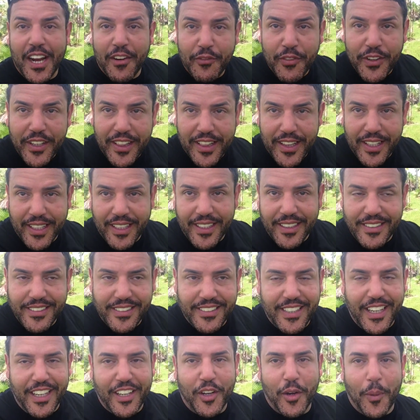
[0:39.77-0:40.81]
everything.
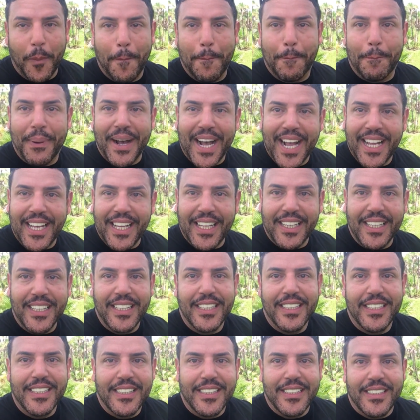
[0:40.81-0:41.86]
Check your bike,
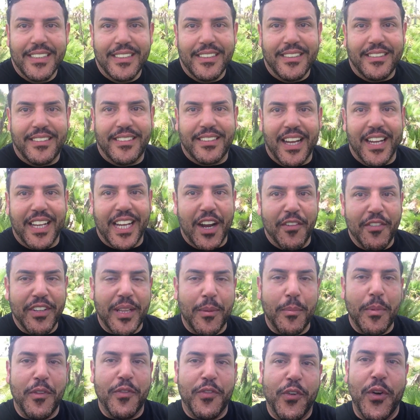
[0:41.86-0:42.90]
check
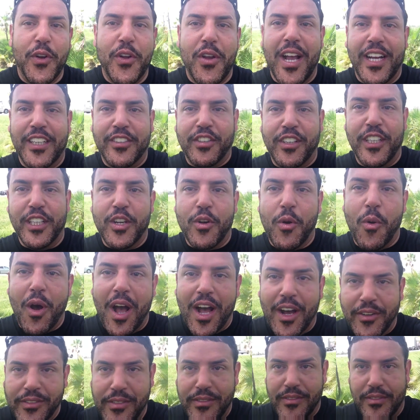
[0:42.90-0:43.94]
everything before you actually go
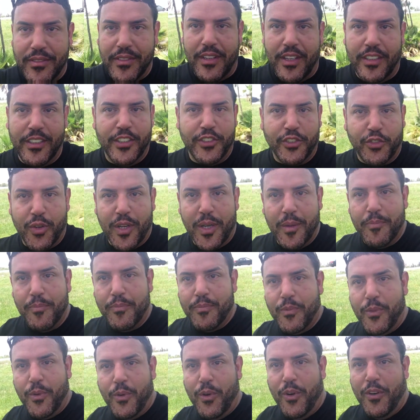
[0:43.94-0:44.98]
out on a trip
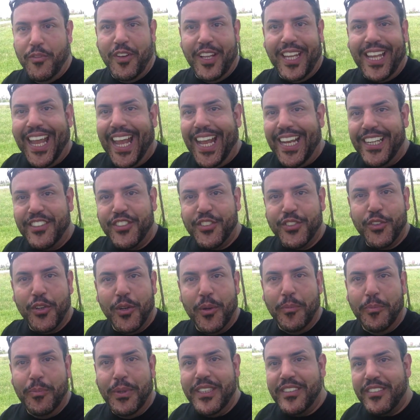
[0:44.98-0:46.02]
or a vacation or
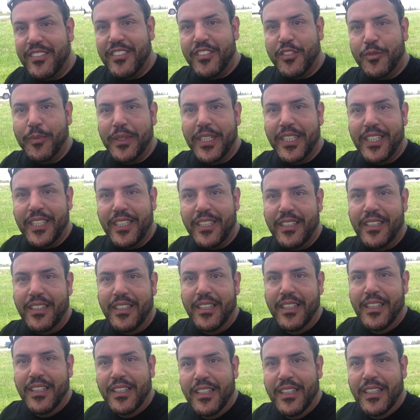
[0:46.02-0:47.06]
a business meeting.
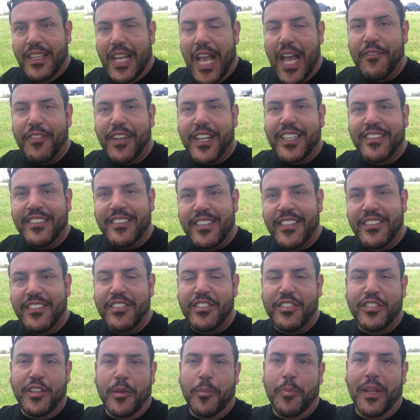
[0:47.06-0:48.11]
Have a
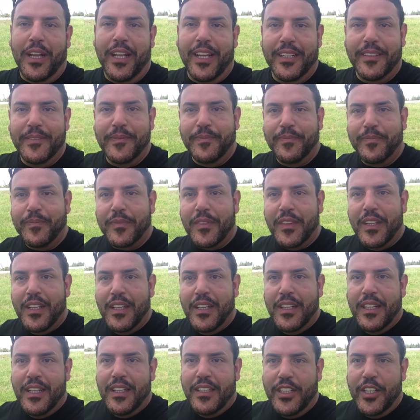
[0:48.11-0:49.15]
contingency plan.
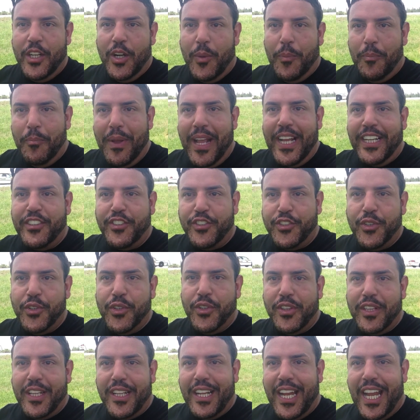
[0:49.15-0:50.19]
You know, make
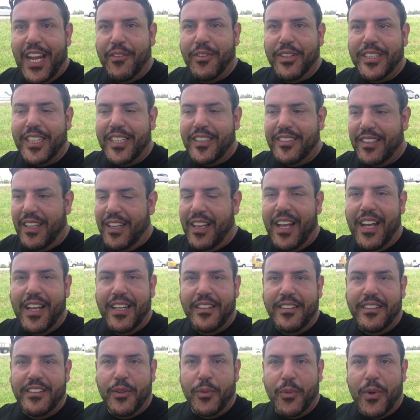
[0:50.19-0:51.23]
sure that everything is
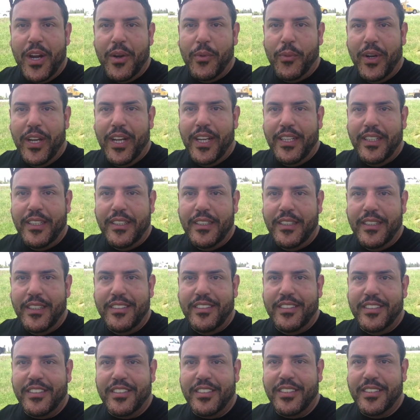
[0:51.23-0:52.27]
aligned the right way.
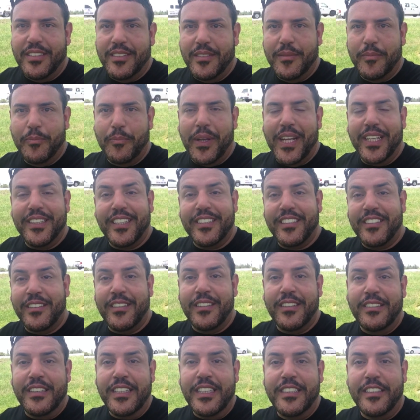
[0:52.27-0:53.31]
It's just pay attention to
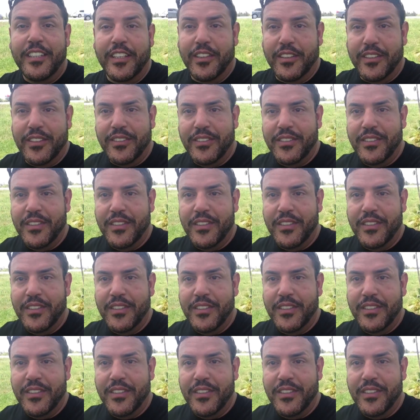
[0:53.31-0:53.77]
the detail.